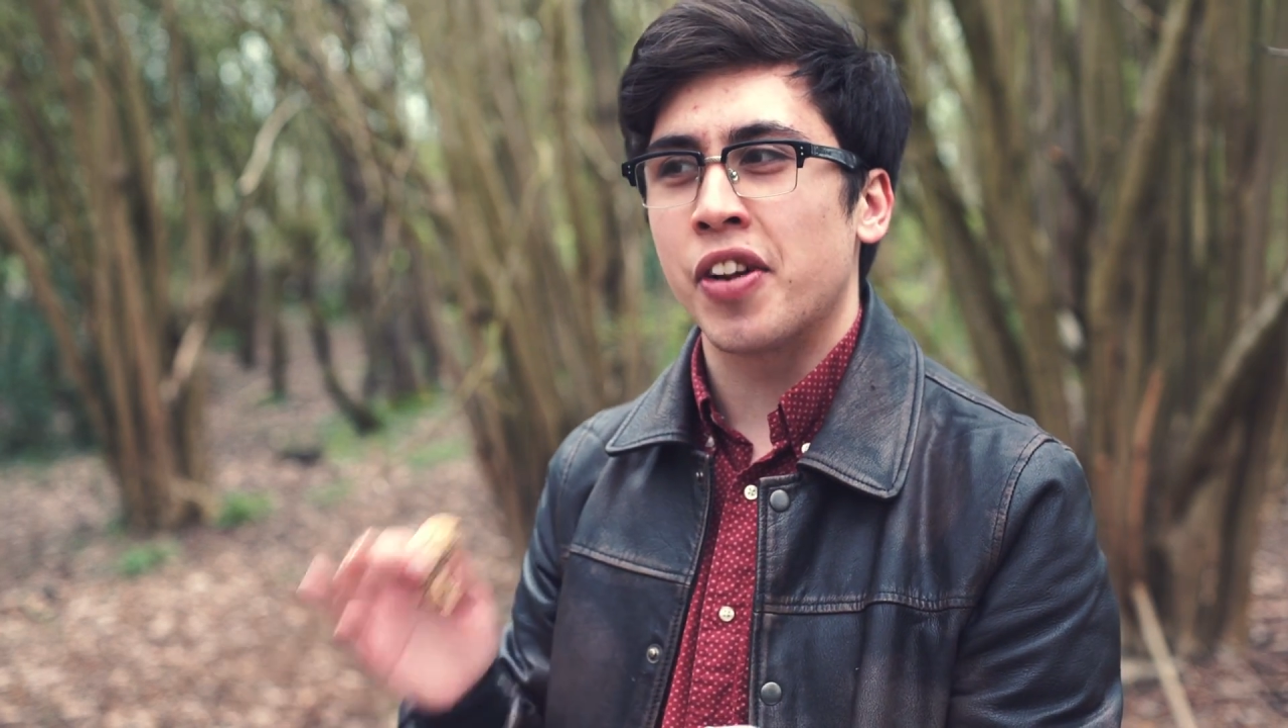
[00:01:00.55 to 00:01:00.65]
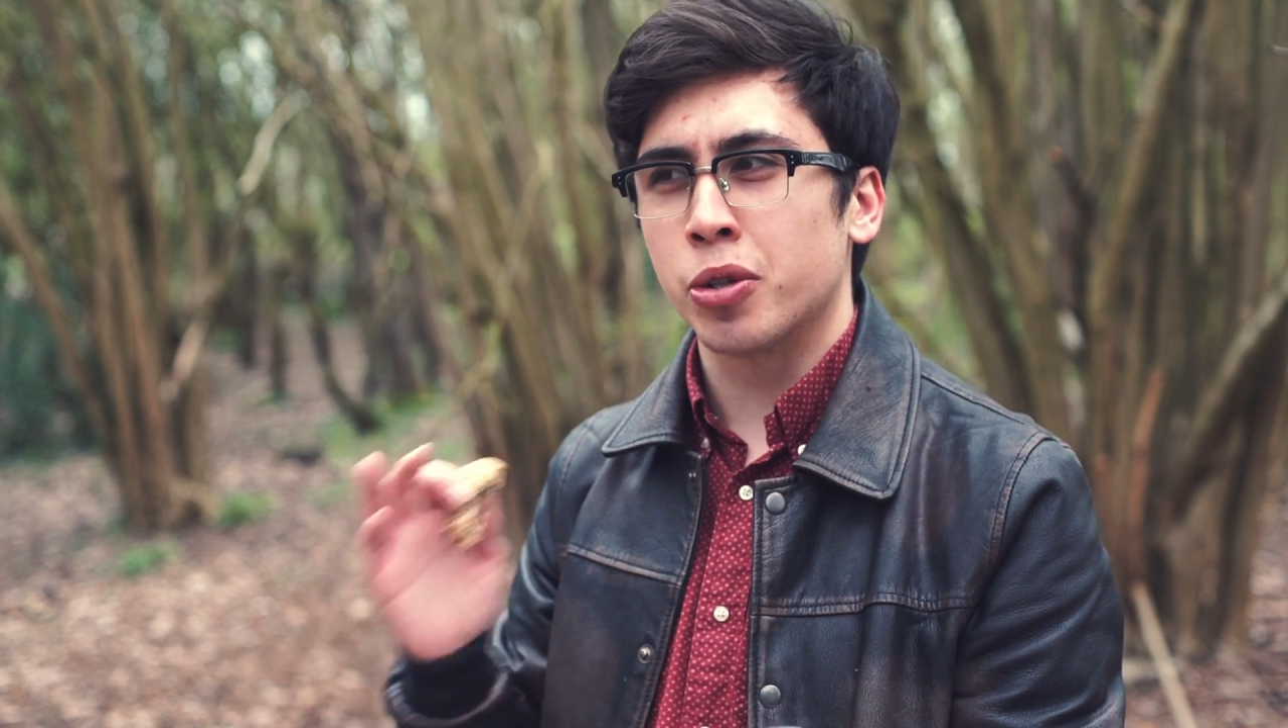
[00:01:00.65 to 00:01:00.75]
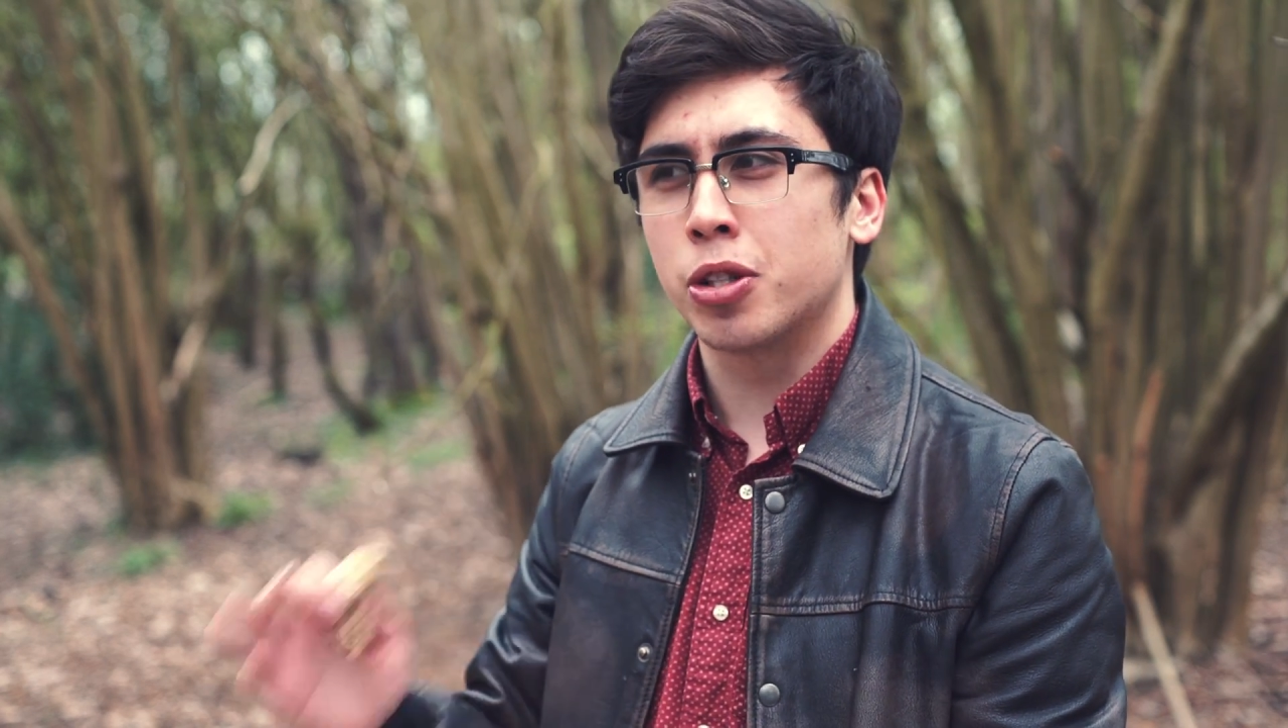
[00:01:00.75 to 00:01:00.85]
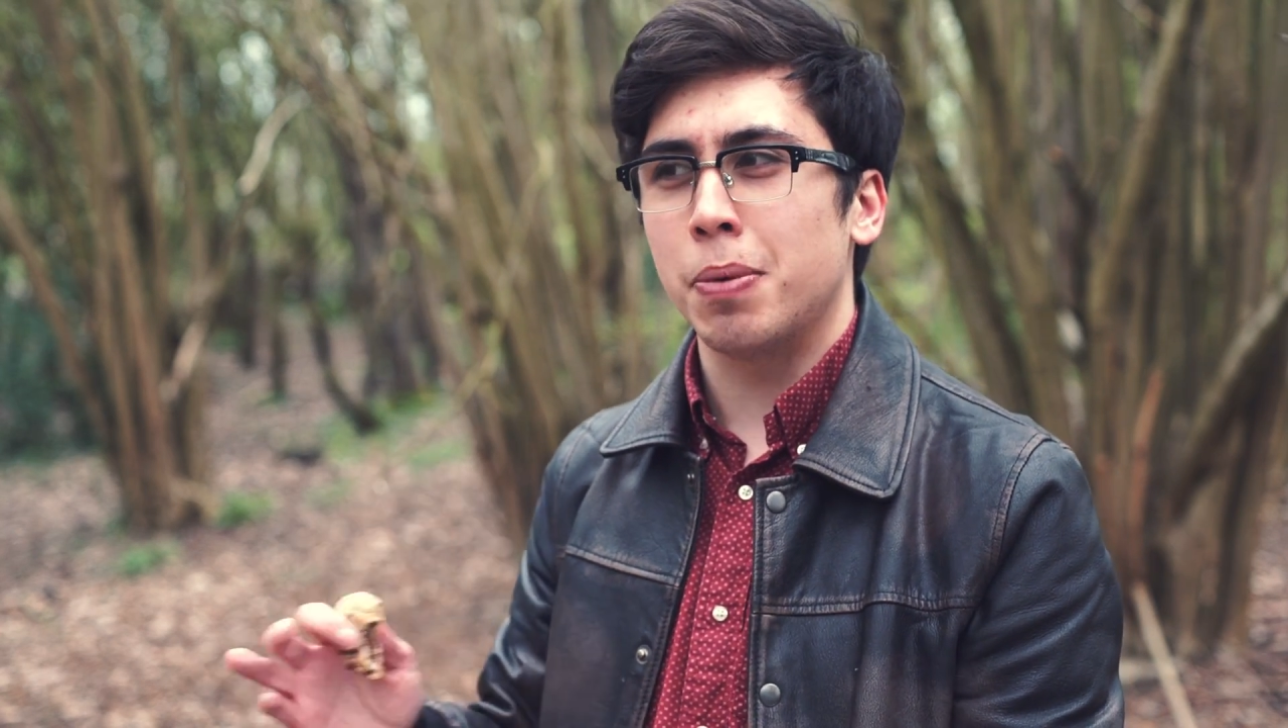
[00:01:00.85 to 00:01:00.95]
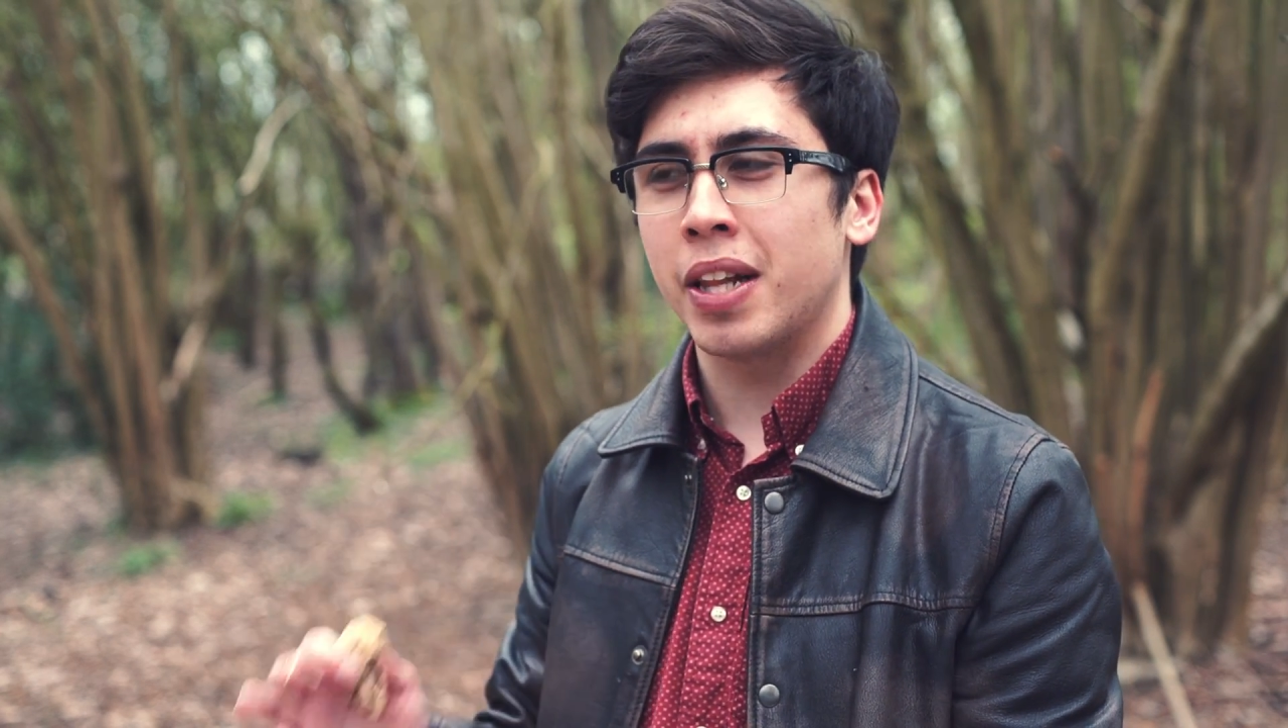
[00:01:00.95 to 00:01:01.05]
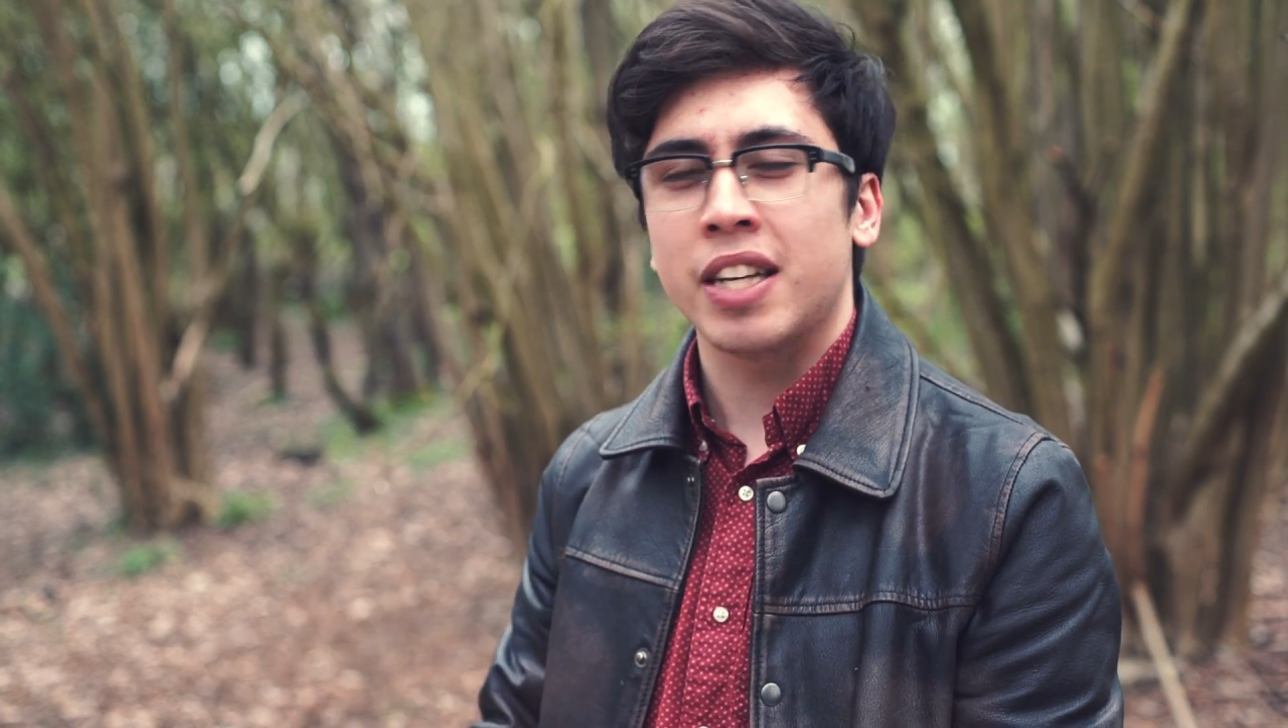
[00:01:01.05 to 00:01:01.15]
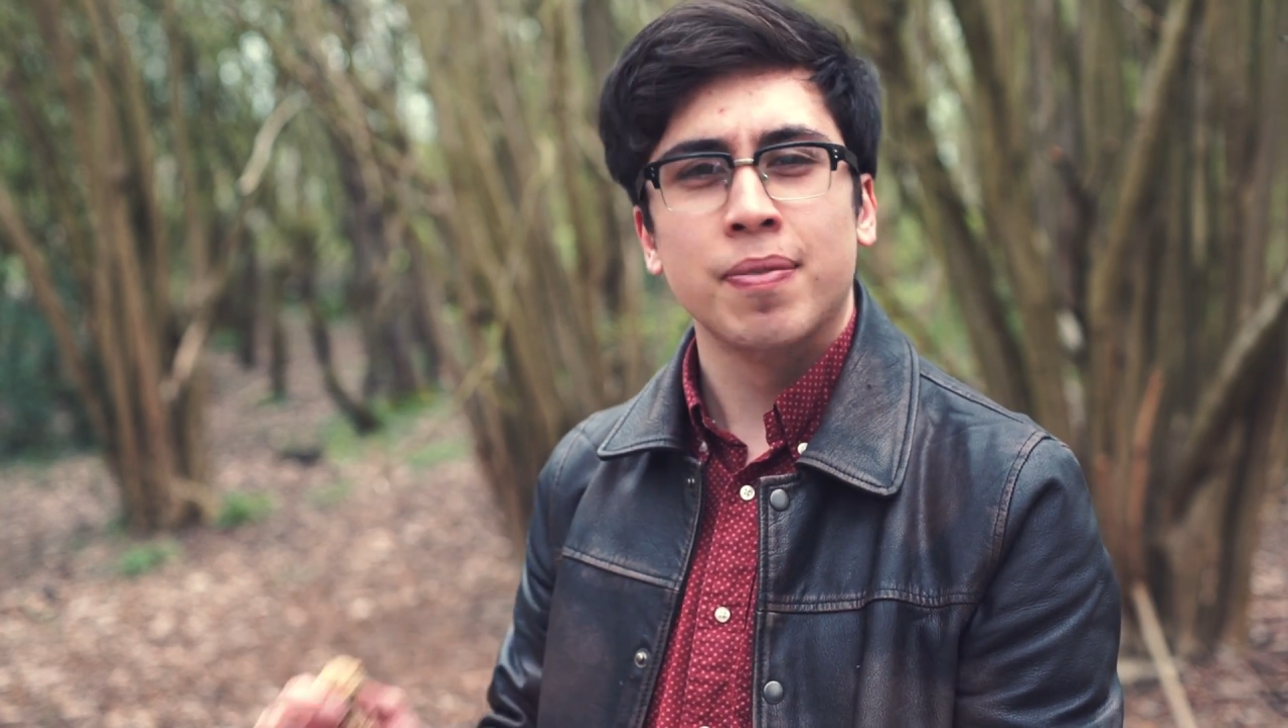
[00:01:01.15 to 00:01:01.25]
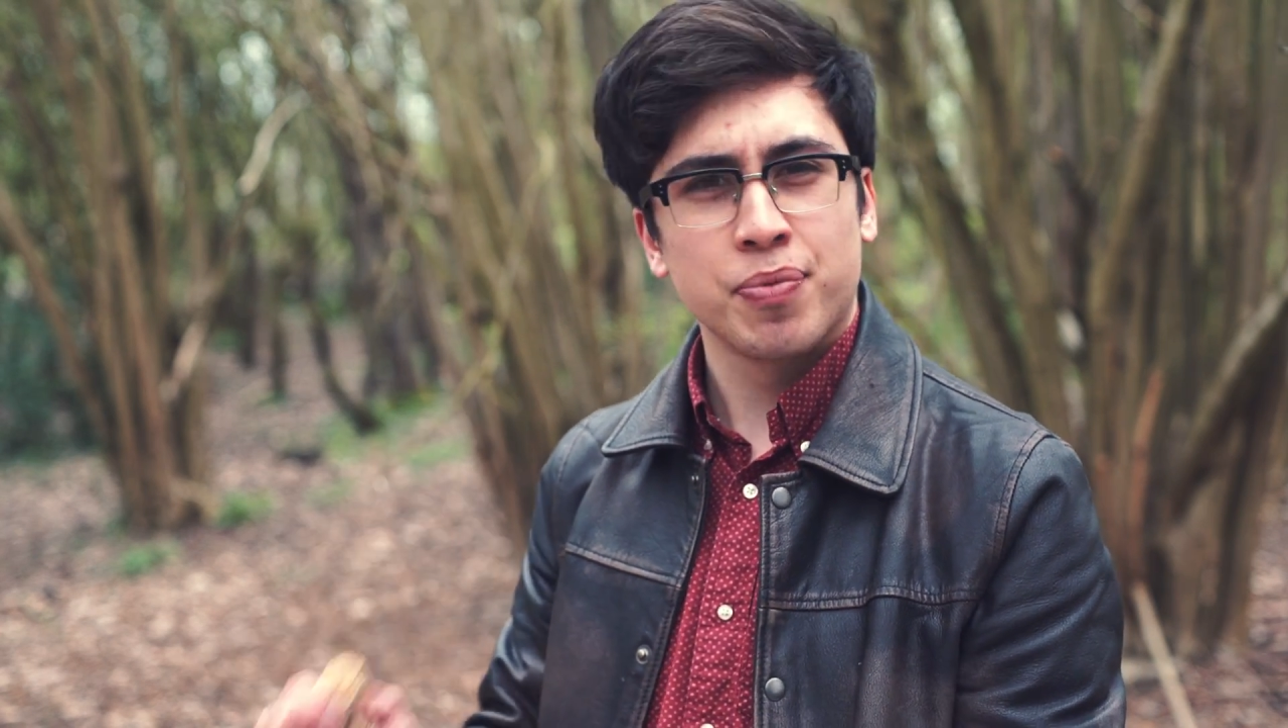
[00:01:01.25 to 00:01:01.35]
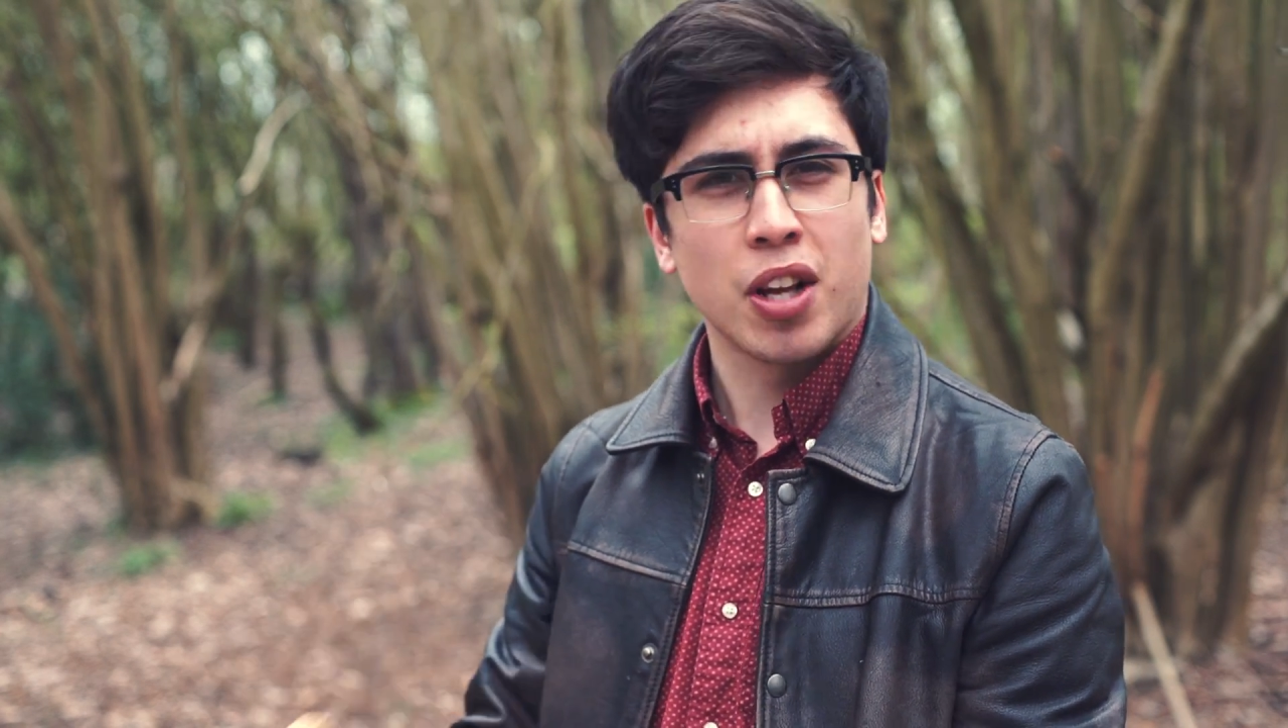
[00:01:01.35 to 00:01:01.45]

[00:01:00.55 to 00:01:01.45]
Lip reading: and ultimately